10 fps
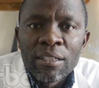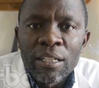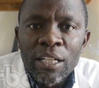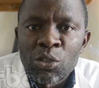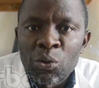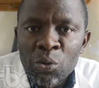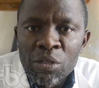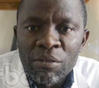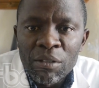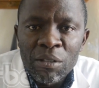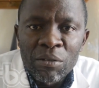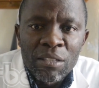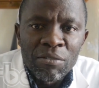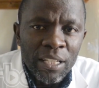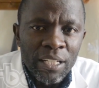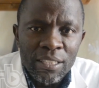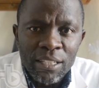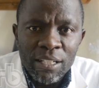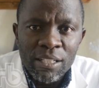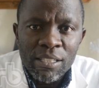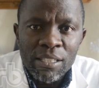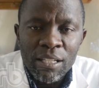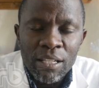exclusively without giving anything else